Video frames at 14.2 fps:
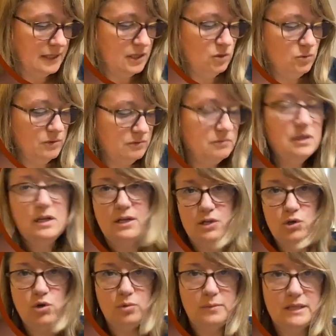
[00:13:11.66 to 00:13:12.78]
you would
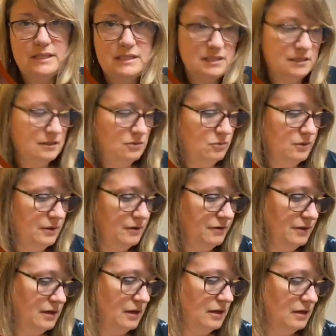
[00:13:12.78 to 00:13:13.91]
normally see
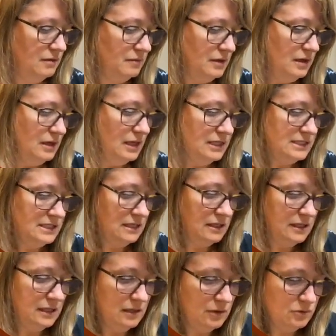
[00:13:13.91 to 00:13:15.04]
with a
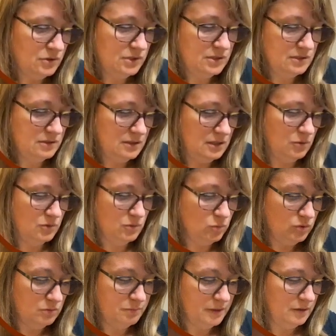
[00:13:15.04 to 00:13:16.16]
cellulose, you know, with a
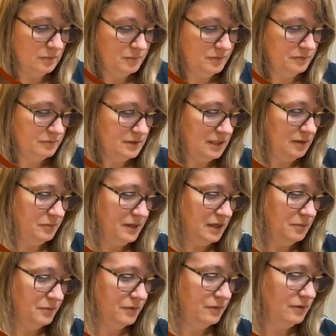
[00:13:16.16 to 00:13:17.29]
wood pulp type
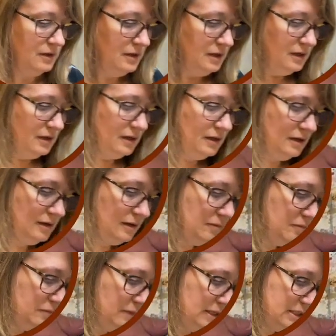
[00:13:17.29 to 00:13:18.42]
paper.
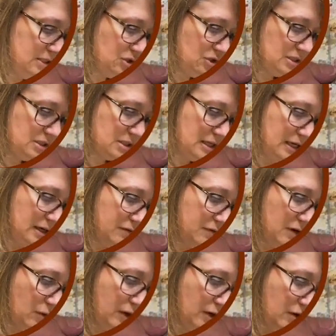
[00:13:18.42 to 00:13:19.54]
It's just kind of
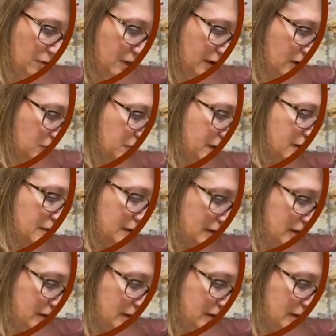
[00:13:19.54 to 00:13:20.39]
going on there, but